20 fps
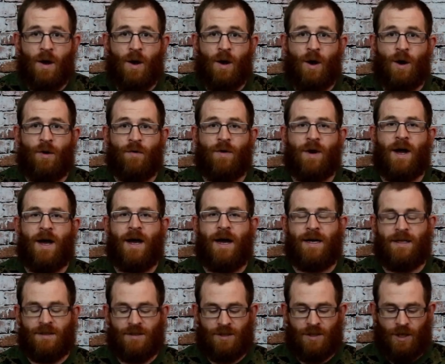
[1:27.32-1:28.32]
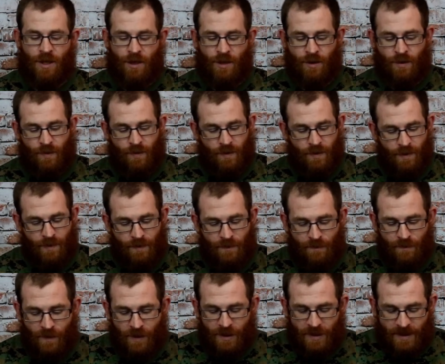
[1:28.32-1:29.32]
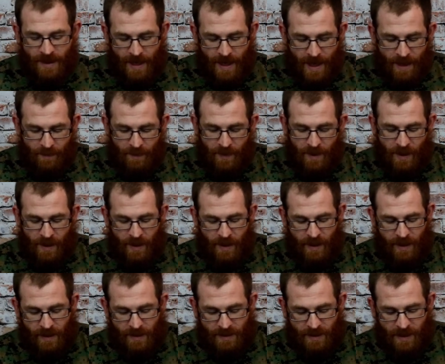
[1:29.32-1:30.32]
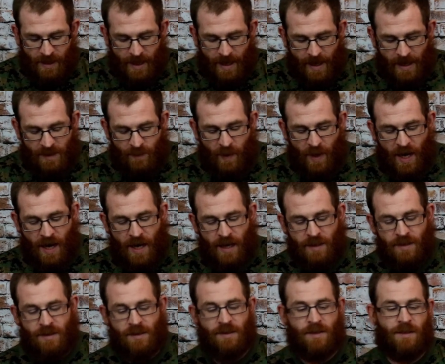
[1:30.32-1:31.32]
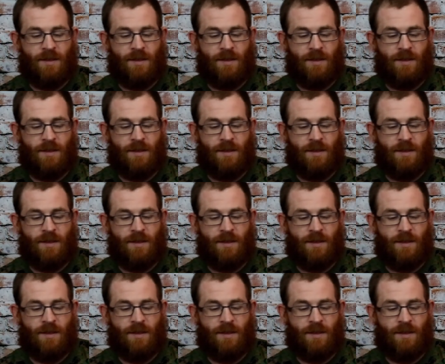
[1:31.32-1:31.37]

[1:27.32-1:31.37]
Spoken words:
All right, so first up in today's box,